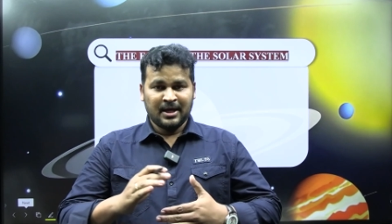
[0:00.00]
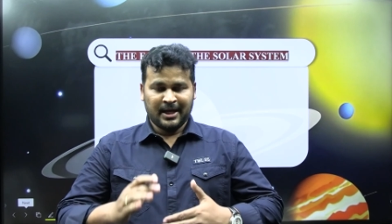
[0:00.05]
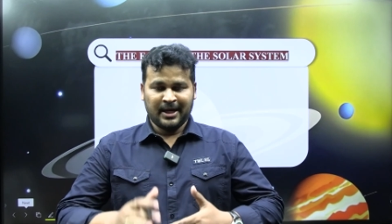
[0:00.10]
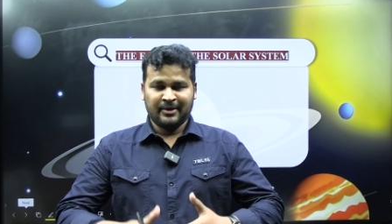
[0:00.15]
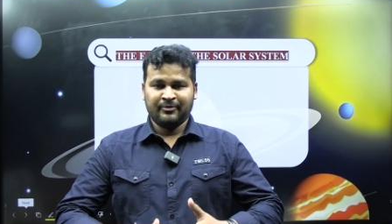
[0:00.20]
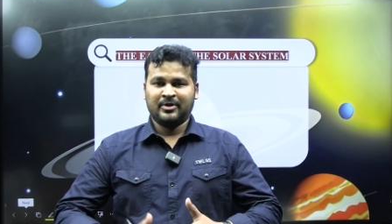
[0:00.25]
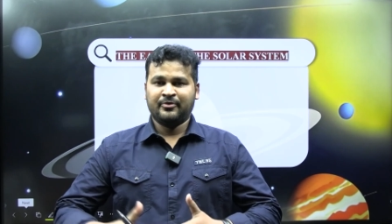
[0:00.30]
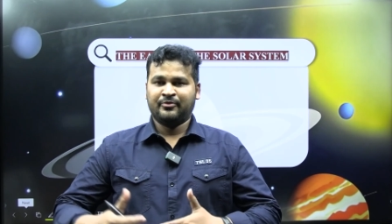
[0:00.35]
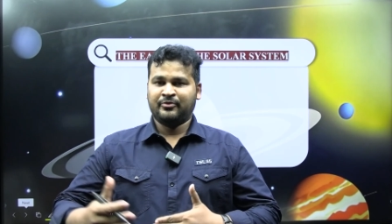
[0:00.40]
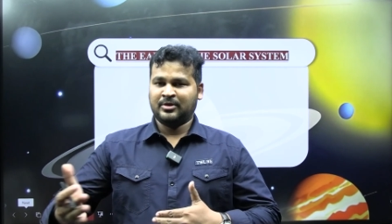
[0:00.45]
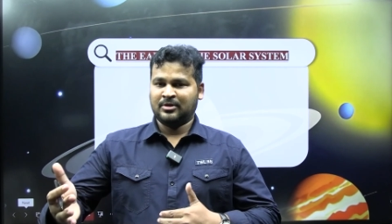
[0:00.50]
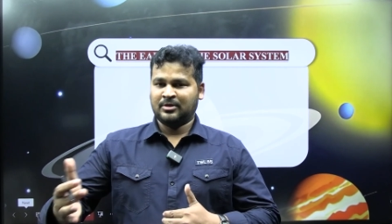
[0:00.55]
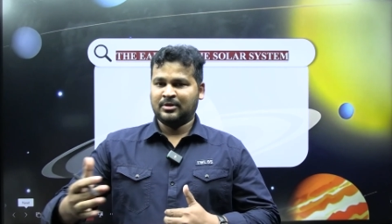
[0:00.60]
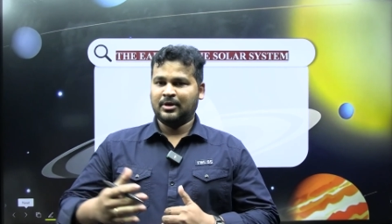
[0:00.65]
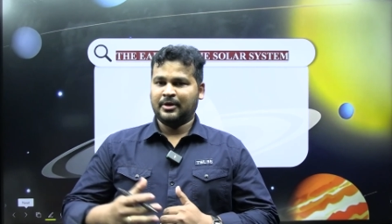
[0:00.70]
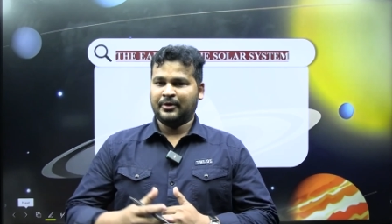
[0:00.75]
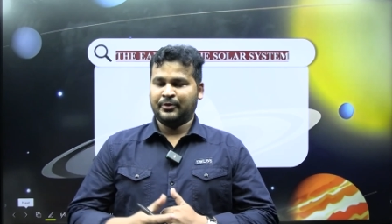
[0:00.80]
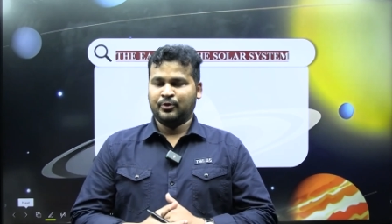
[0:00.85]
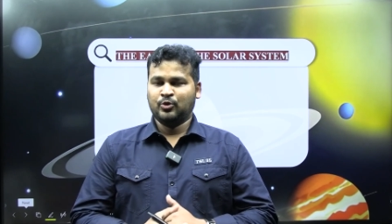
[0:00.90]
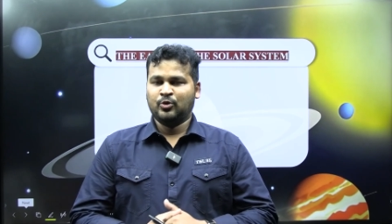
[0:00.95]
even
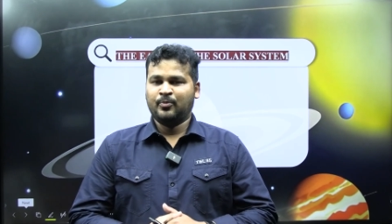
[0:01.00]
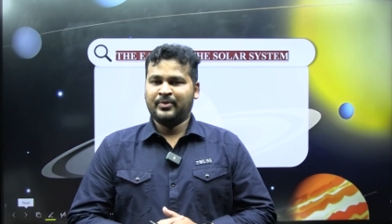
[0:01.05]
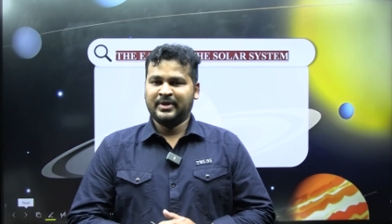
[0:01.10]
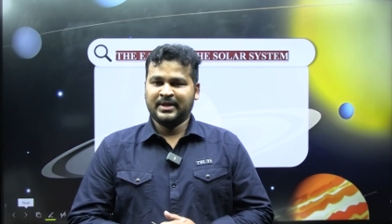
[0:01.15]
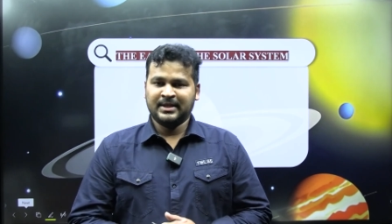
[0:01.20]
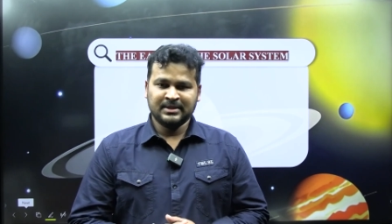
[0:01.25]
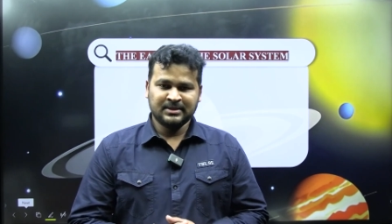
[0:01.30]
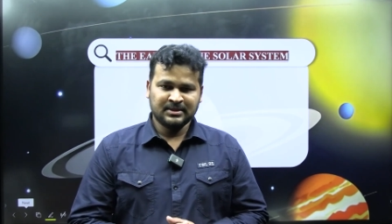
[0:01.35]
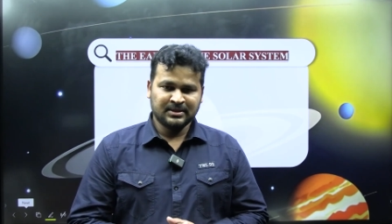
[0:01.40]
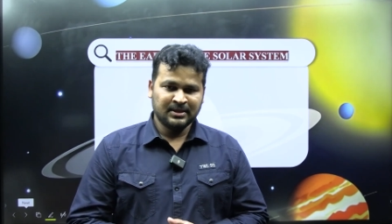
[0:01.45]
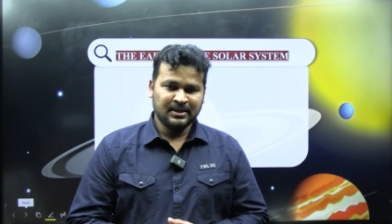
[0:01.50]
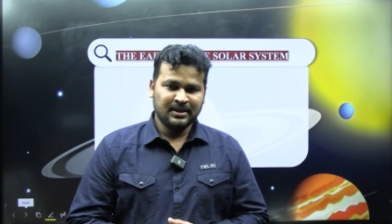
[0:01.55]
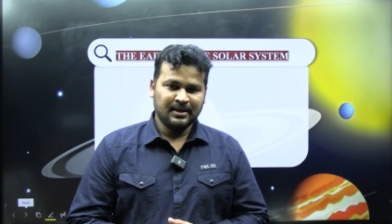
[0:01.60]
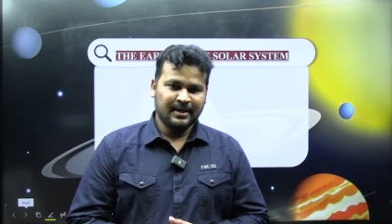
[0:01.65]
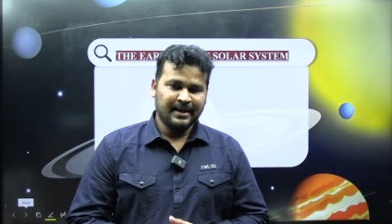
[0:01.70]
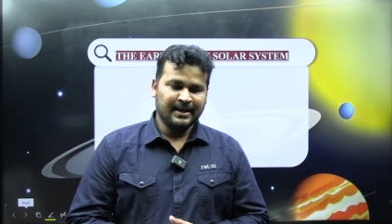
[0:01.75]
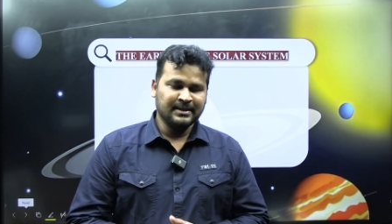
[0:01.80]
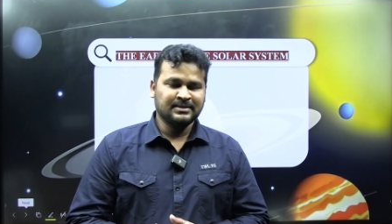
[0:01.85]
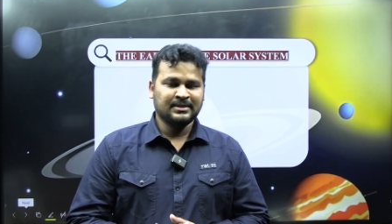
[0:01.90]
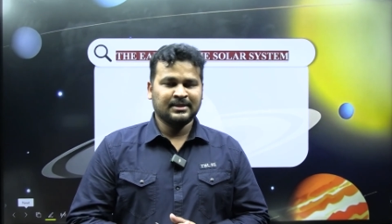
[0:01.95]
for
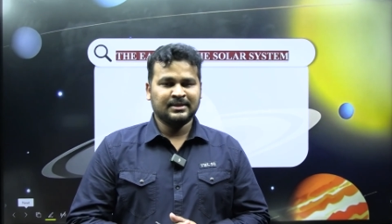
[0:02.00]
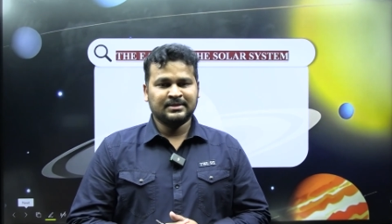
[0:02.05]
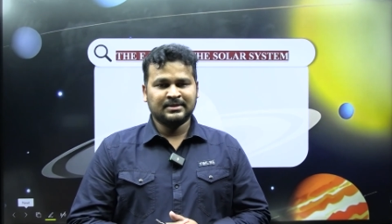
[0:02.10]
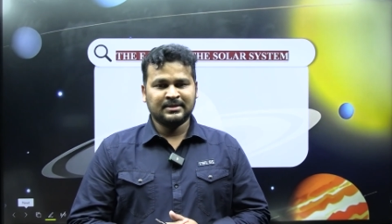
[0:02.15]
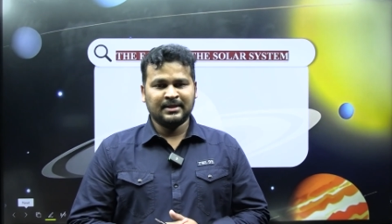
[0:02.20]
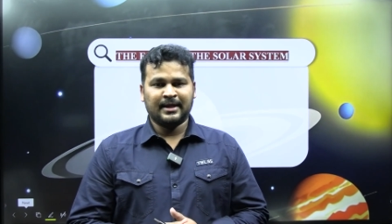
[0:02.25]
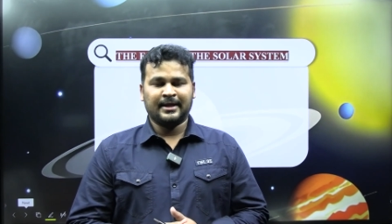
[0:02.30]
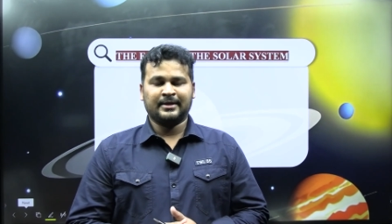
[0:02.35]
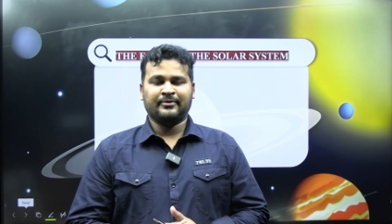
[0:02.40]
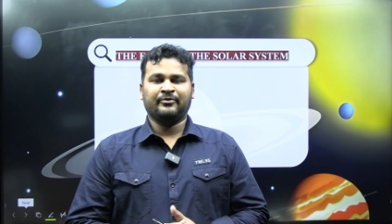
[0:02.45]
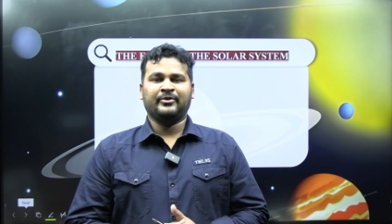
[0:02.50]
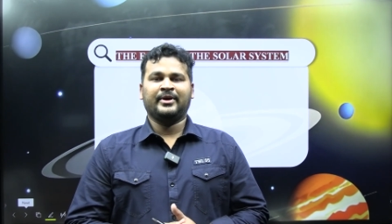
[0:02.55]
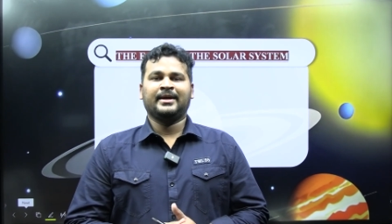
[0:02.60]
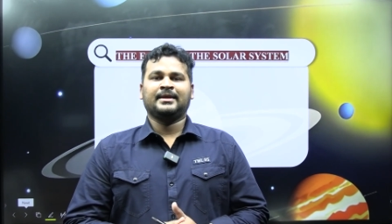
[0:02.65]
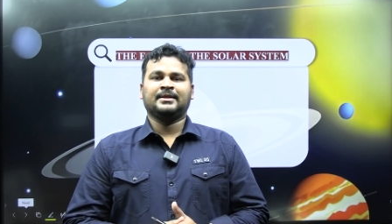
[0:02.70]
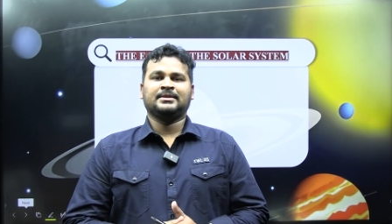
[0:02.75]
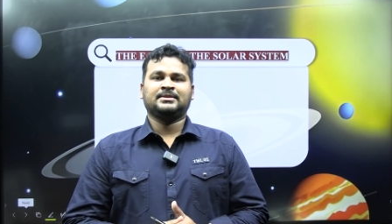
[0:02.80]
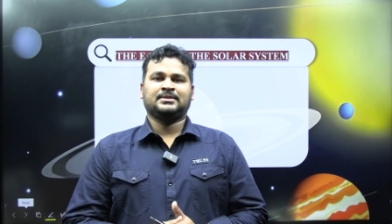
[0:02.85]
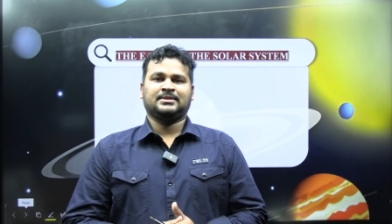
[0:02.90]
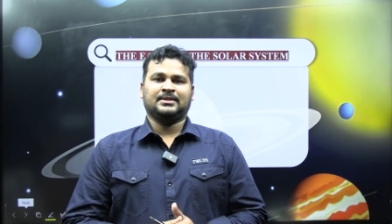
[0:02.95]
UPSC, SSC at
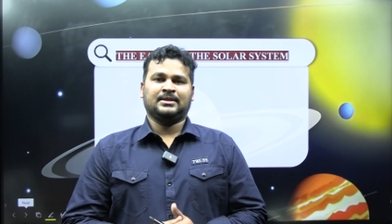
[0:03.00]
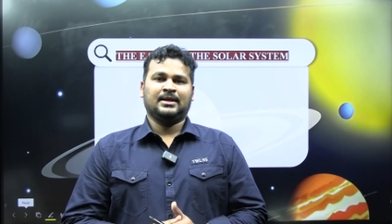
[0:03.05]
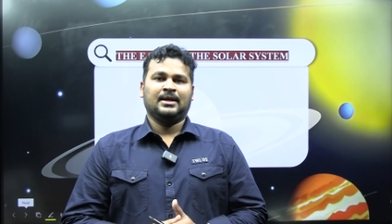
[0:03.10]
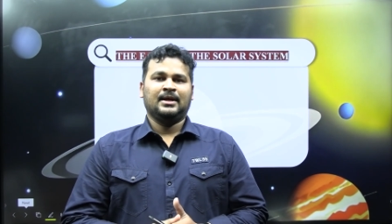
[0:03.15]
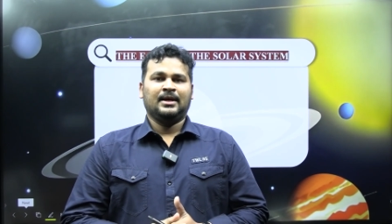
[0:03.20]
various